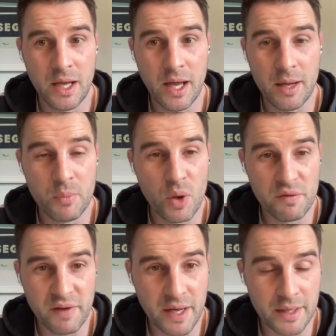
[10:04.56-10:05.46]
Uh,
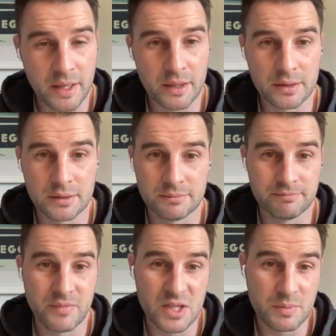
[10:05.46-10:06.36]
Moefana,
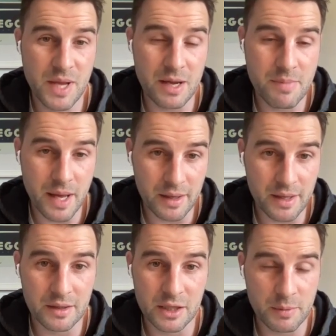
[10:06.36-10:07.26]
is
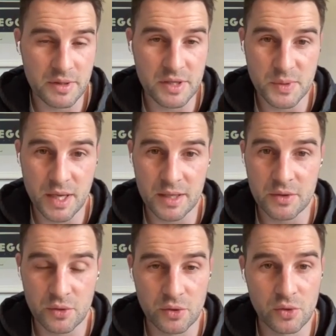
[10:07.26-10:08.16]
Bielle-Biarrey going to come in this weekend? I
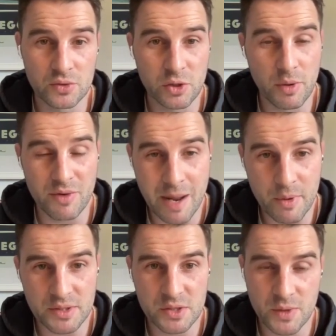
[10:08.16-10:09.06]
don't know. Thomas
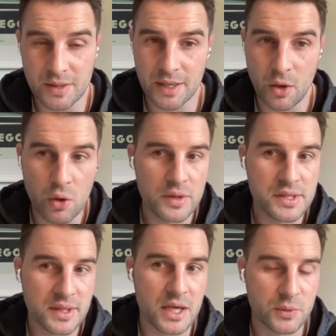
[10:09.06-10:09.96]
Ramos as well. Like all
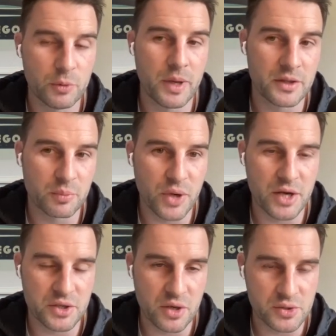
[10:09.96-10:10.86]
these guys will be under
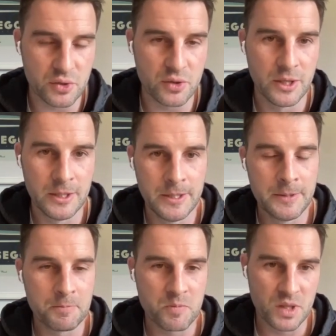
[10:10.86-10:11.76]
pressure. So
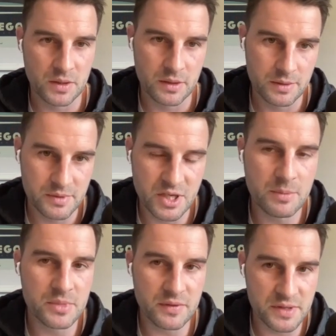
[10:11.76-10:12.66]

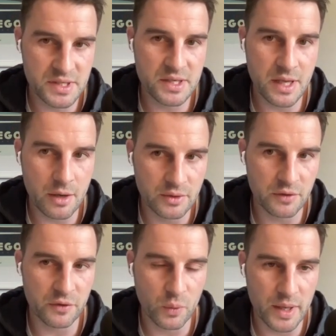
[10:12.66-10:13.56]
teams have seen now
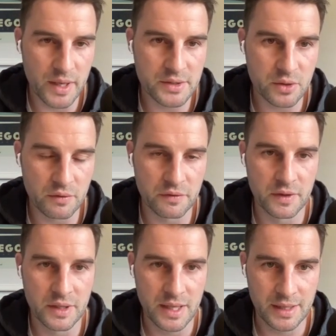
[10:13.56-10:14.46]
different ways of
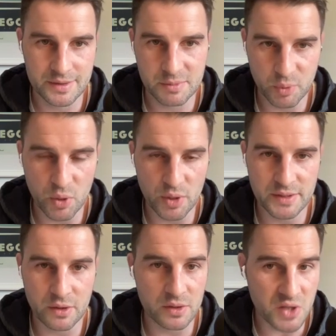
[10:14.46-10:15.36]

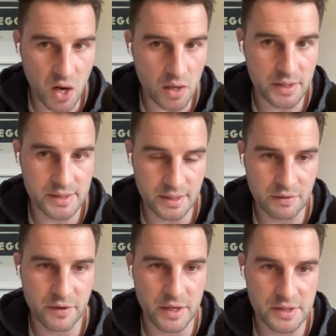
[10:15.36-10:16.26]
exploiting or targeting
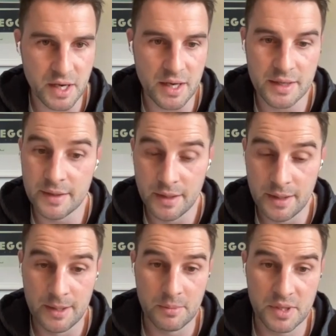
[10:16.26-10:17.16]
the French side.
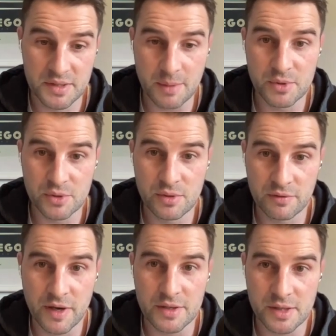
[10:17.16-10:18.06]
But it's up to the
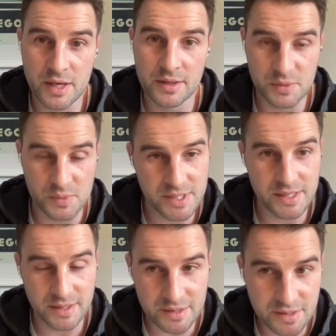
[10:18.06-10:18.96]
French side, as we
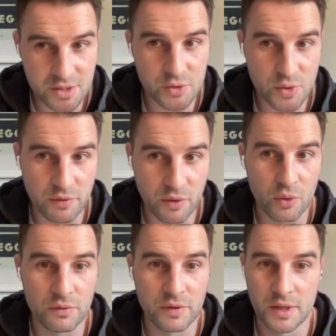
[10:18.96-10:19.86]
said, to continue to
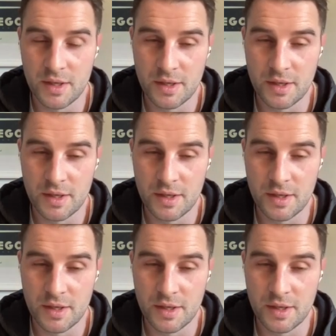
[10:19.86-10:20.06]
evolve.